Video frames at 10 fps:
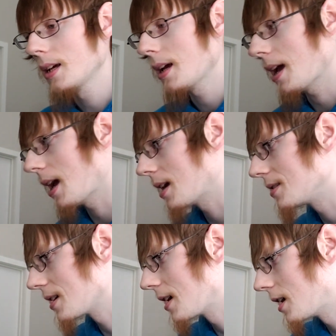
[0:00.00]

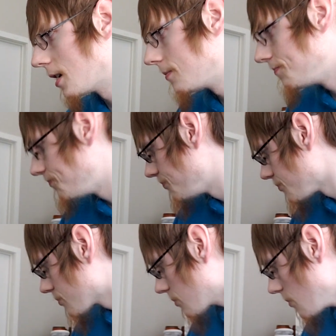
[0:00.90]
And
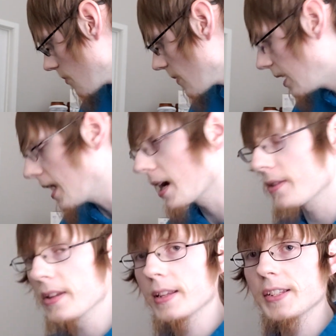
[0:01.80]
yeah, I
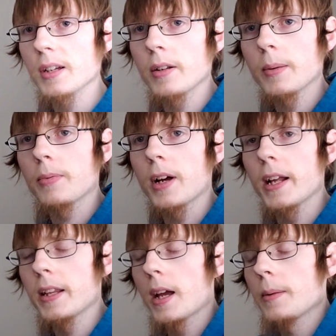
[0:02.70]
think this time
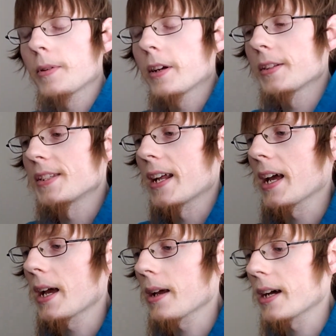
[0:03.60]
I did pretty good
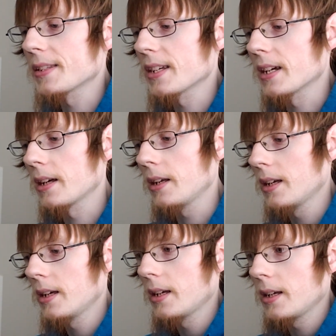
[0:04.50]
today. I got
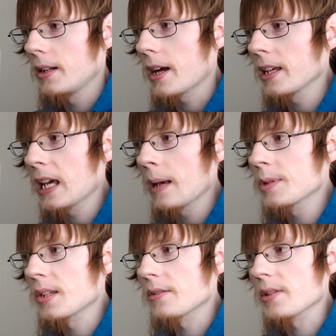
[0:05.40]
9
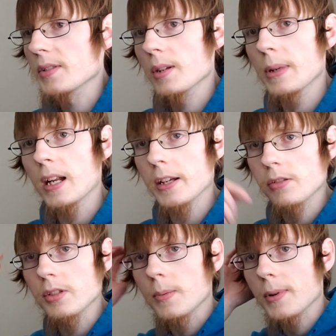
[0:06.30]
games, and there's also gonna be an
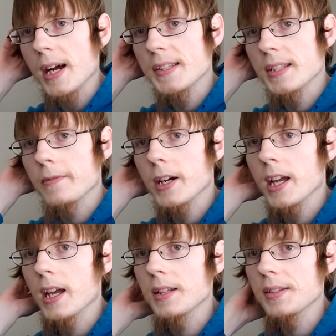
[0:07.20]
extra surprise at the
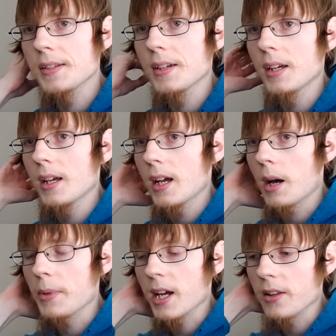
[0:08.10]
very end.
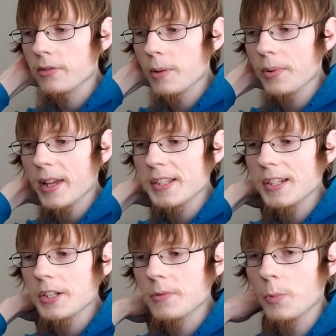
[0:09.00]
I got 3
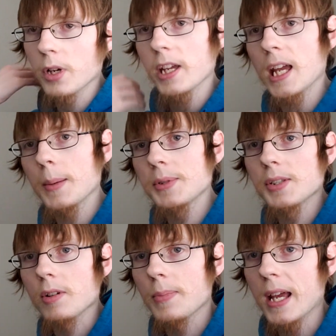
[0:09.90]
PlayStation 1 games,
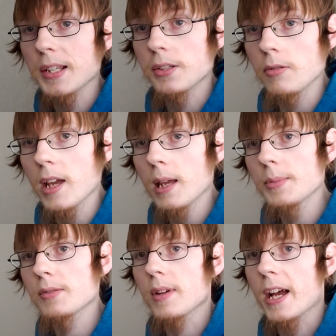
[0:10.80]
3 PS2
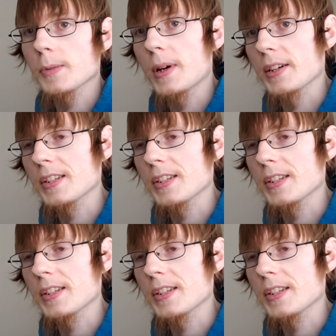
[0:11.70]
games, 3 Xbox